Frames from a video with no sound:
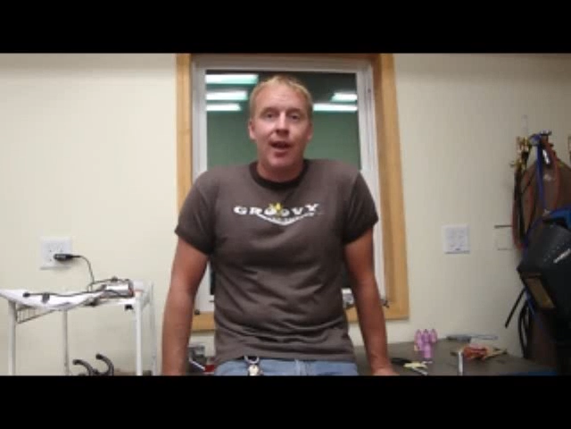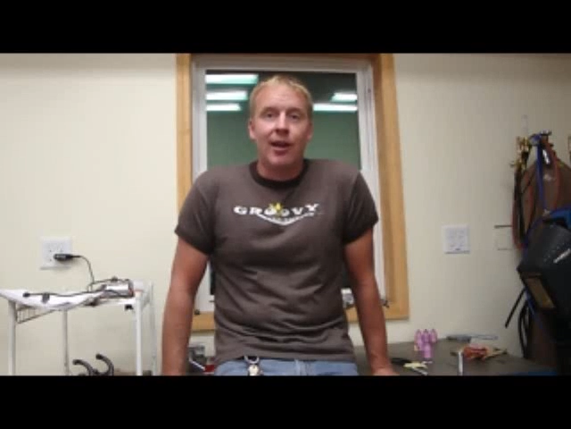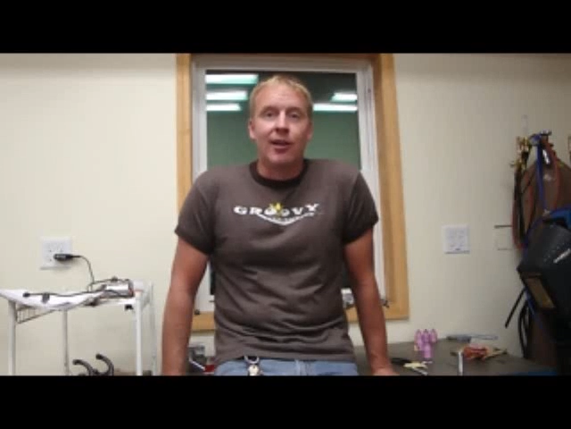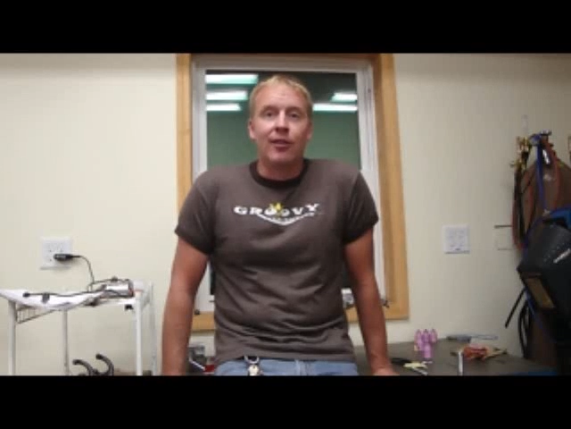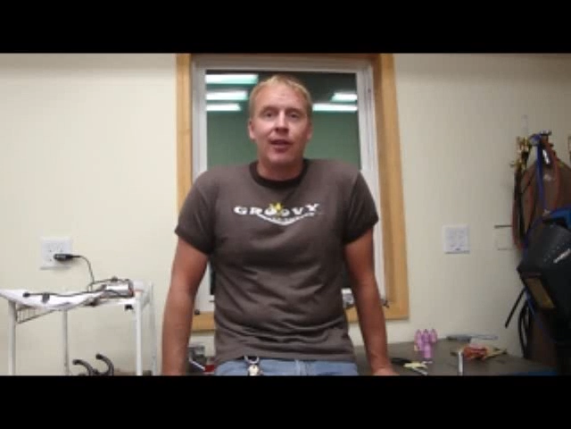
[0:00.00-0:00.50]

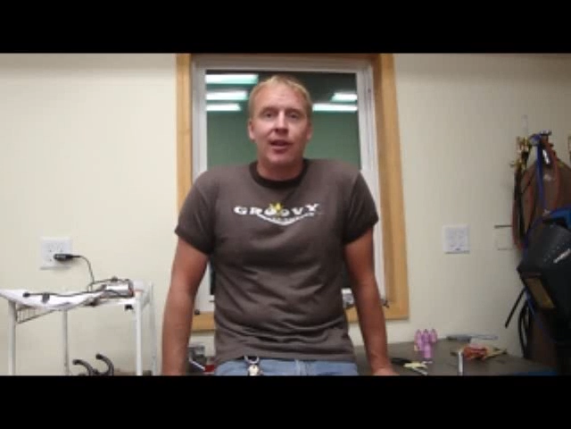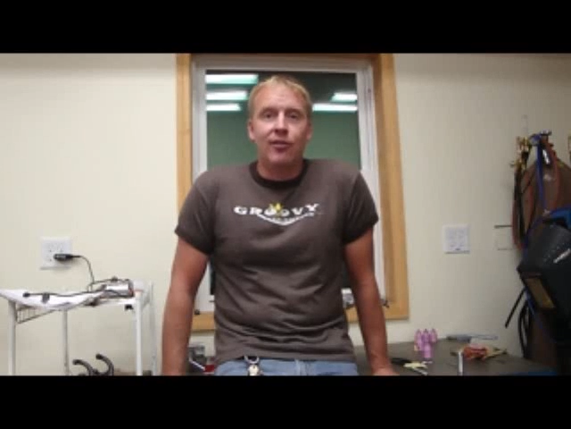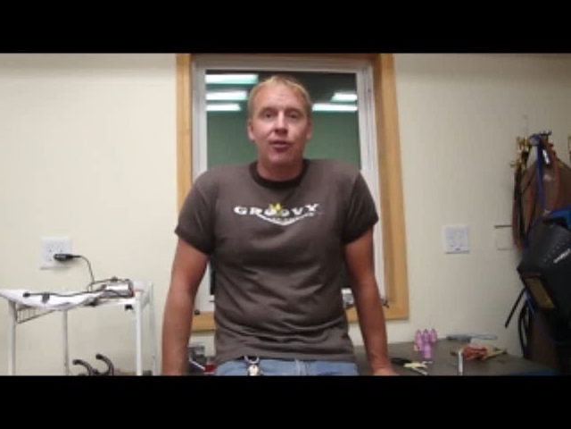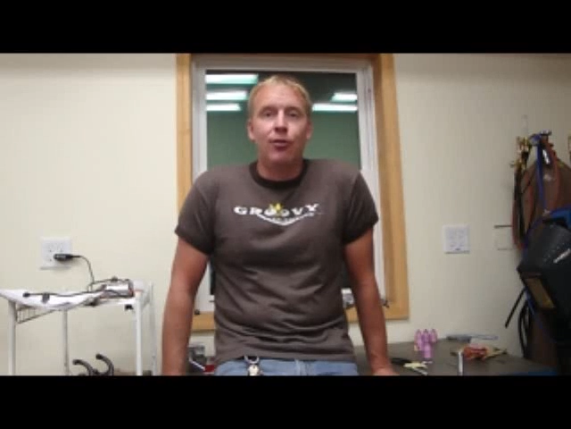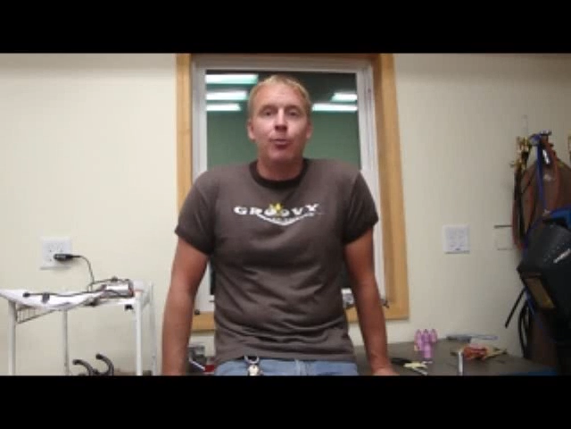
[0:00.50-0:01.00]
and can
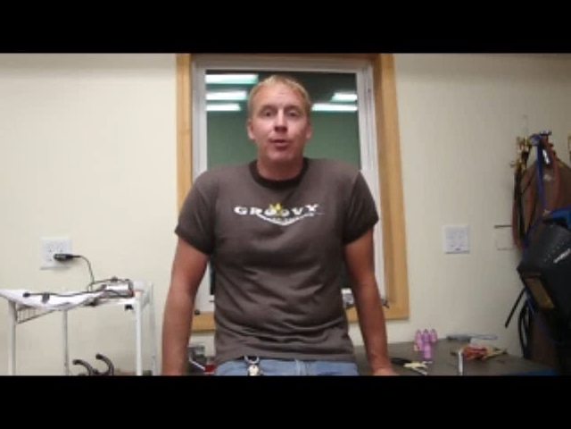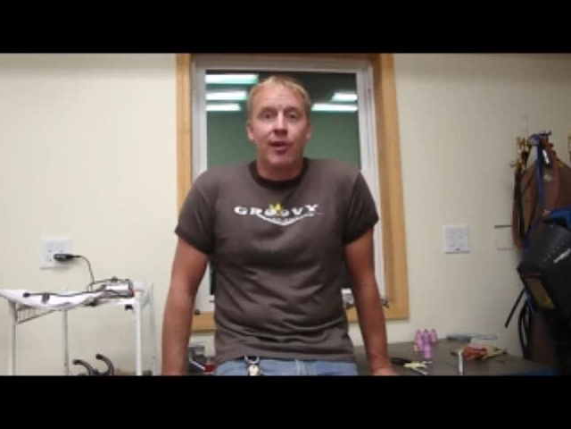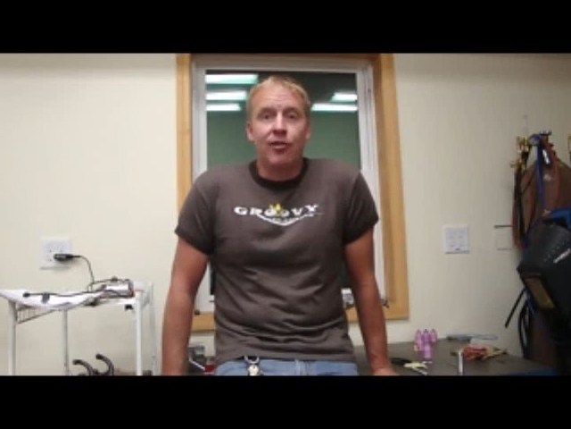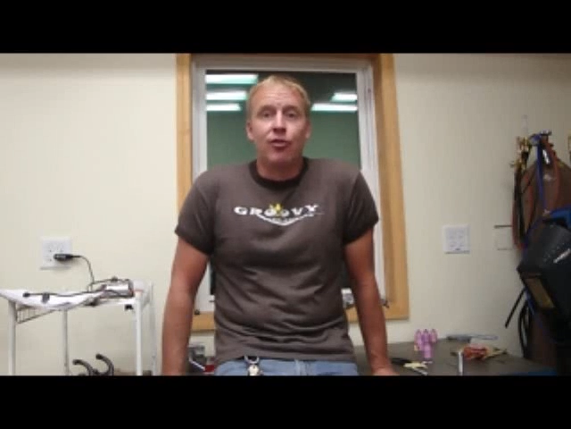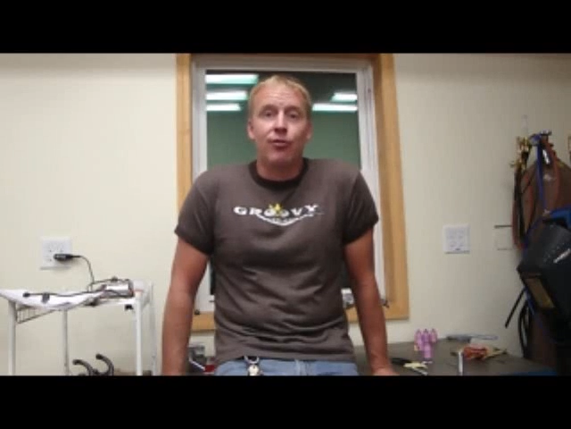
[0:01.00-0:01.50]
lead to
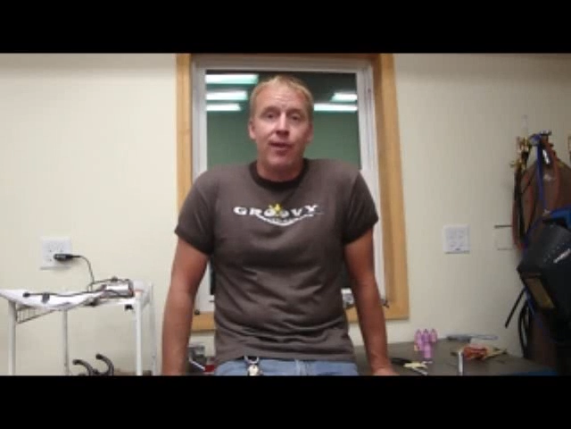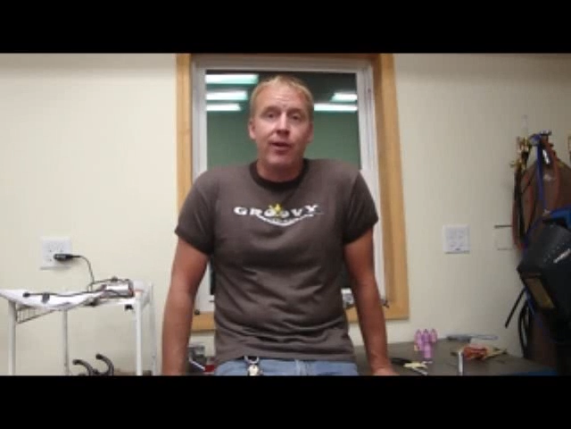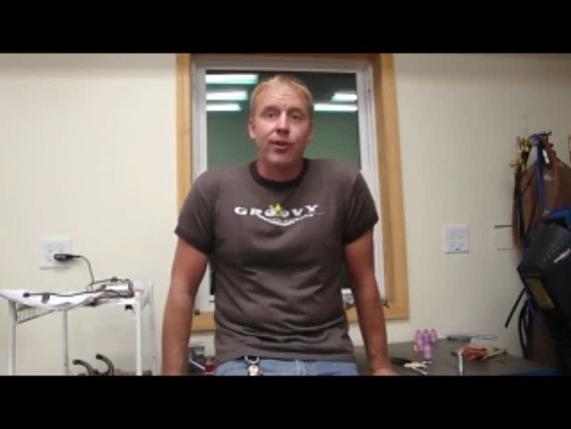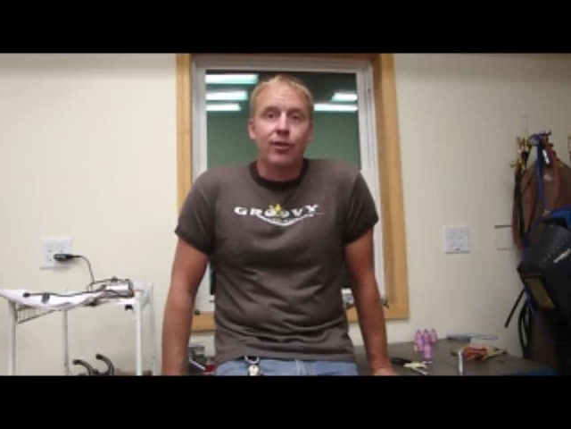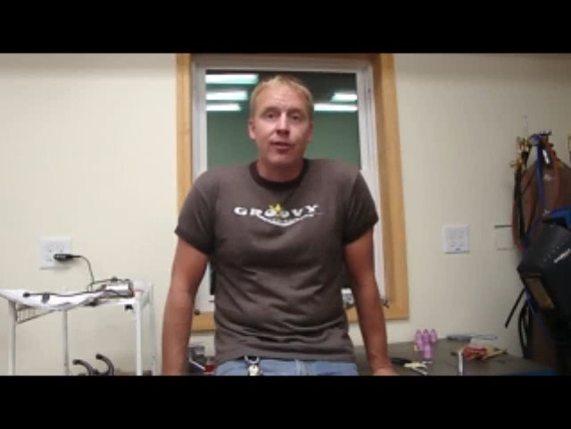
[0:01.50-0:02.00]
potential
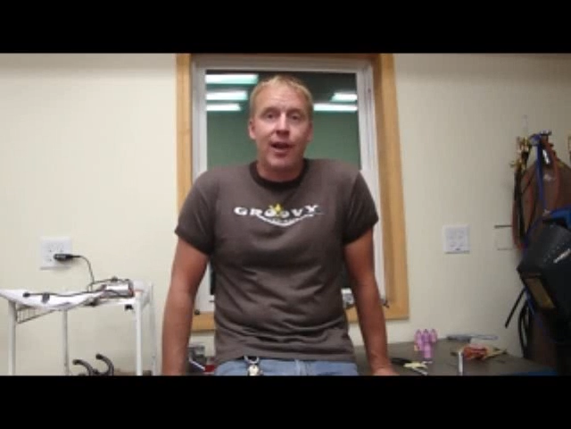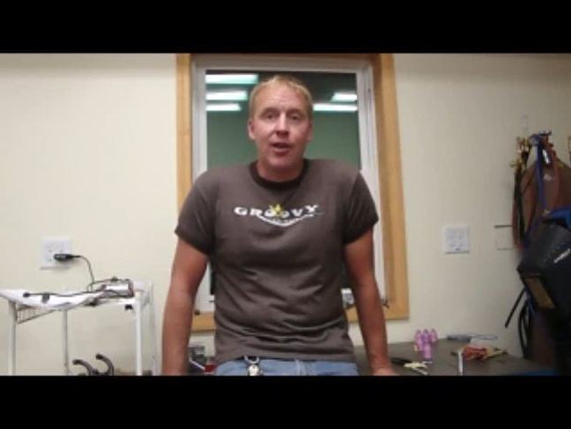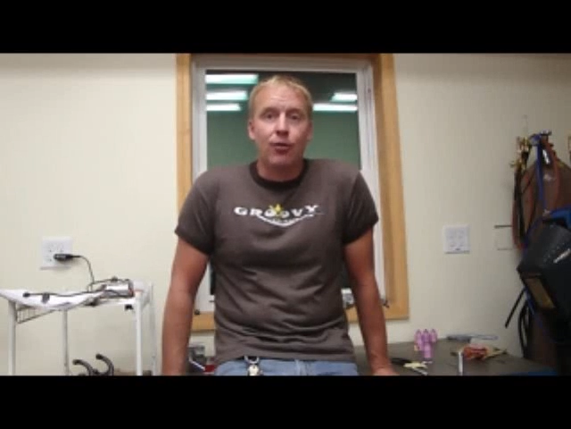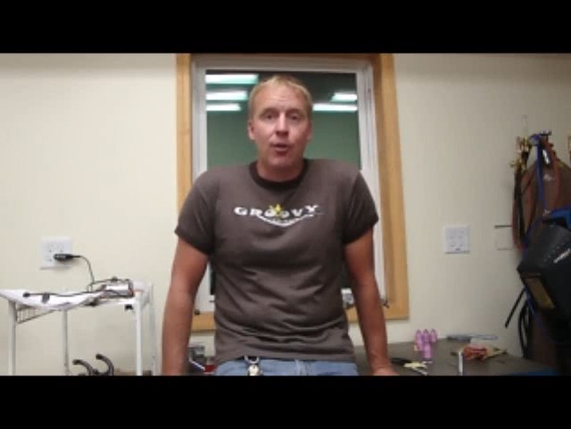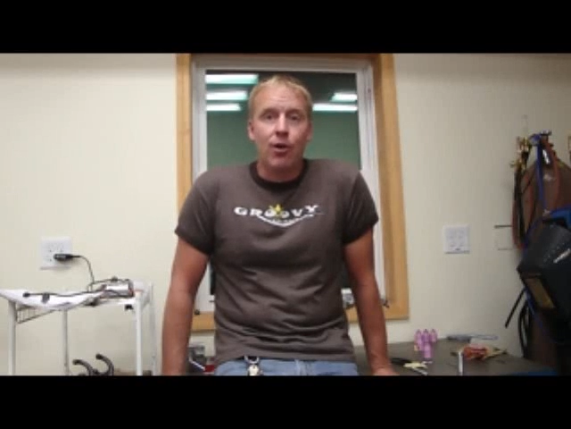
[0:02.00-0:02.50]
failure
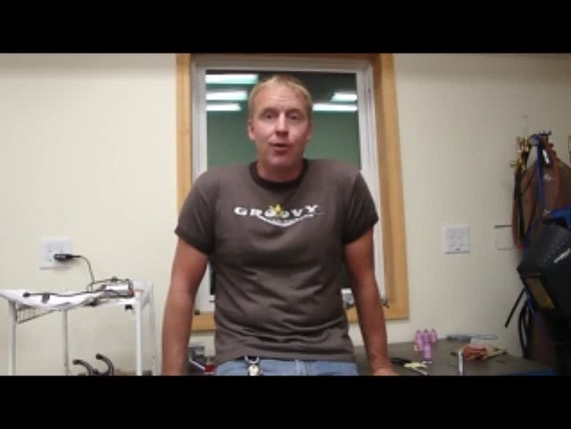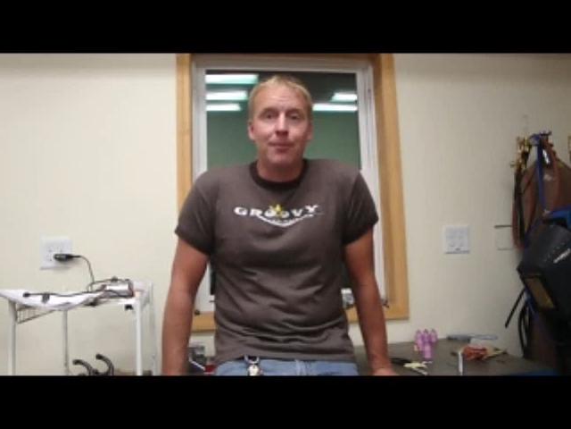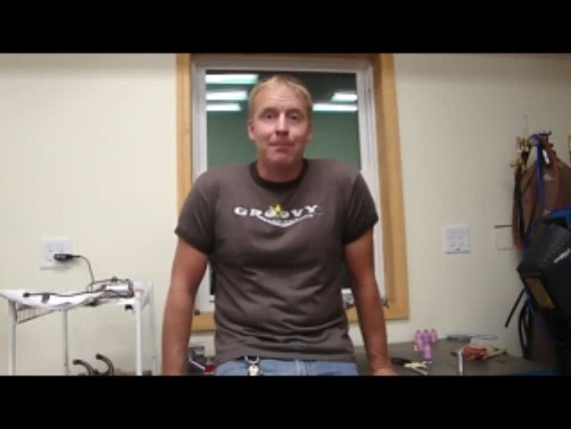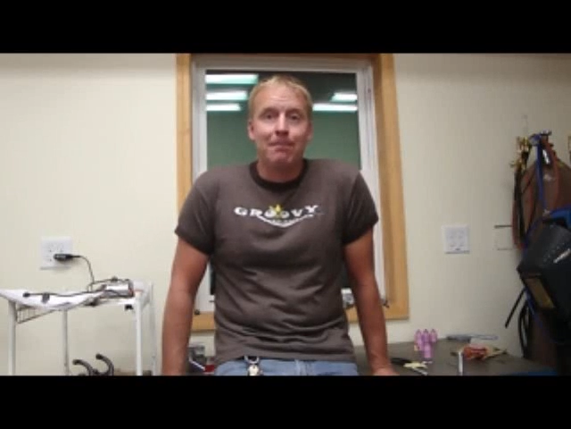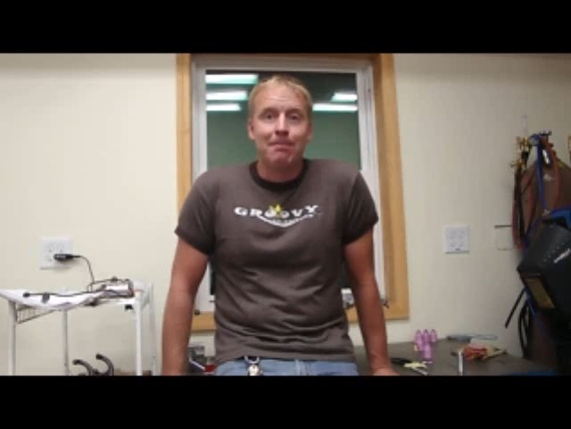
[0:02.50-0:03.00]
down the road.